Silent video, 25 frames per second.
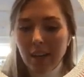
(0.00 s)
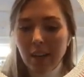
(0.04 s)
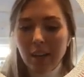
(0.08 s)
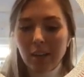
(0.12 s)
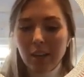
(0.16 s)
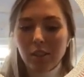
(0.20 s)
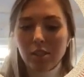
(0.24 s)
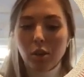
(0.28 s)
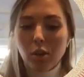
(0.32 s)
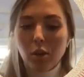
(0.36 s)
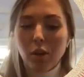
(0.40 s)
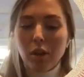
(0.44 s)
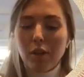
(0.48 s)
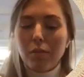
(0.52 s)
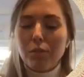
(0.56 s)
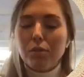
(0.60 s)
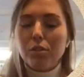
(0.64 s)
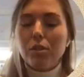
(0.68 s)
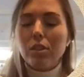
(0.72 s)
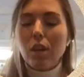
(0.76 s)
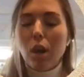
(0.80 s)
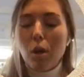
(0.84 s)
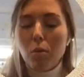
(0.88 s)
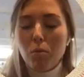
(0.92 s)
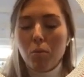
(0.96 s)
So if
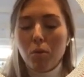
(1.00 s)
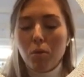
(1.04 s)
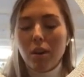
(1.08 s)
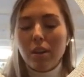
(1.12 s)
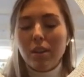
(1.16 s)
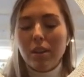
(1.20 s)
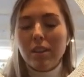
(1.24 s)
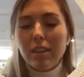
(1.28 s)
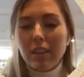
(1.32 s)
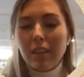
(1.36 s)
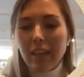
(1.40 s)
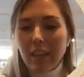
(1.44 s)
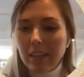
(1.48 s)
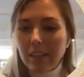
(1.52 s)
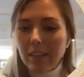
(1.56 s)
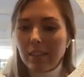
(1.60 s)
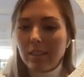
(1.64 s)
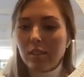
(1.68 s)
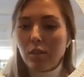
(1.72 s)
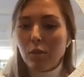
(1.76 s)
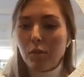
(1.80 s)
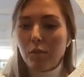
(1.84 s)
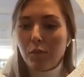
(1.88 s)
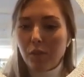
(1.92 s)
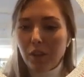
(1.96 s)
someone needs a
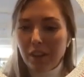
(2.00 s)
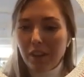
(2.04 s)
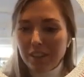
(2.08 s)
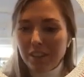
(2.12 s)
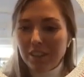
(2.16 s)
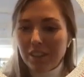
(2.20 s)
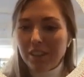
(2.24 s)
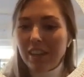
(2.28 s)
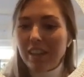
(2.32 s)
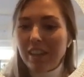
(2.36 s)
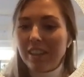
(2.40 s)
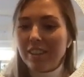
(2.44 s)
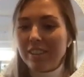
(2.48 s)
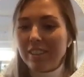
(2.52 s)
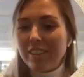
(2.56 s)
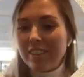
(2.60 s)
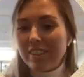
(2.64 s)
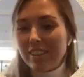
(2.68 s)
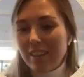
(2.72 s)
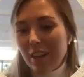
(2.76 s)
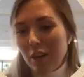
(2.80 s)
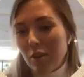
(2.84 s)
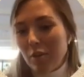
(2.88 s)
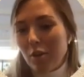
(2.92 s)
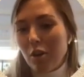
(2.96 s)
phishing
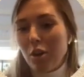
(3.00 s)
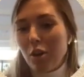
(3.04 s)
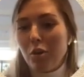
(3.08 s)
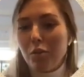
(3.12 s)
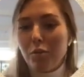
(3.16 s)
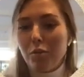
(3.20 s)
scenario